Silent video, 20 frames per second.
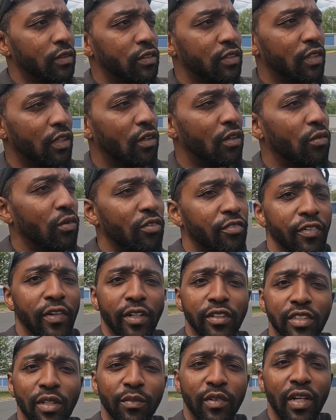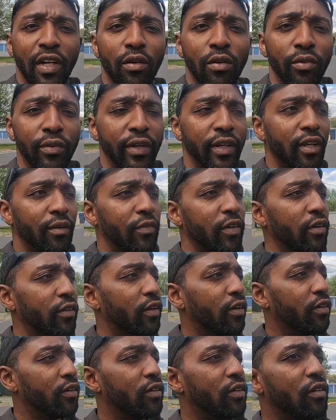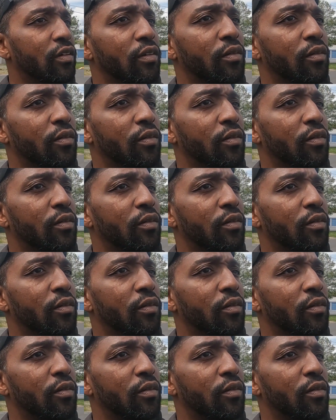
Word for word: so we'll figure something out when we get up there though.